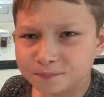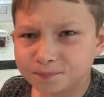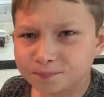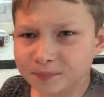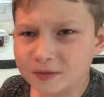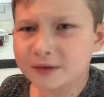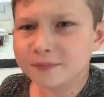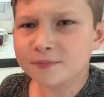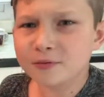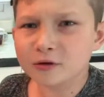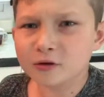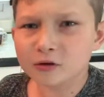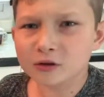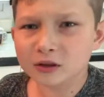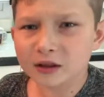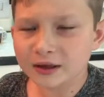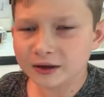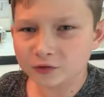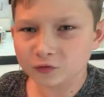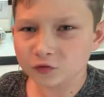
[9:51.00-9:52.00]
people
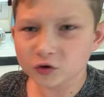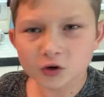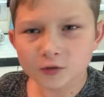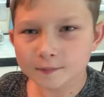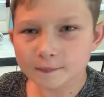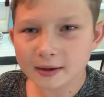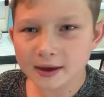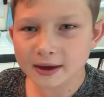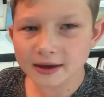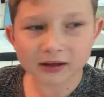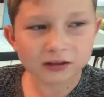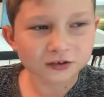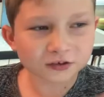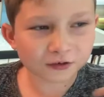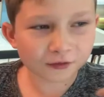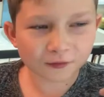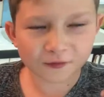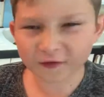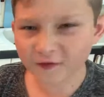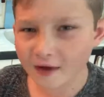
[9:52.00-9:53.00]
like
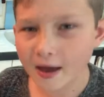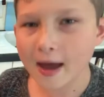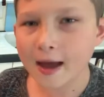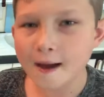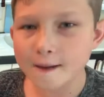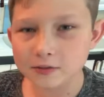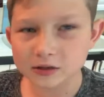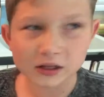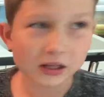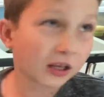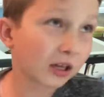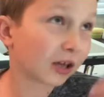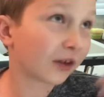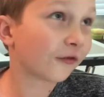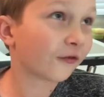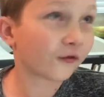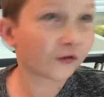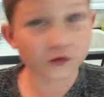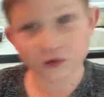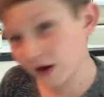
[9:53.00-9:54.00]
roommates,
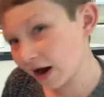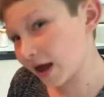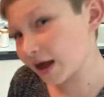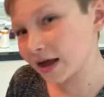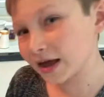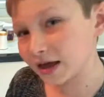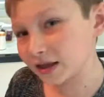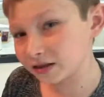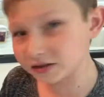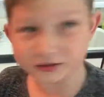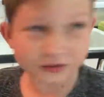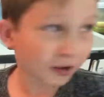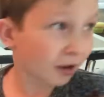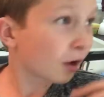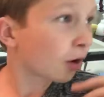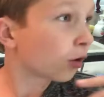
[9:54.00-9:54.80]
family, friends,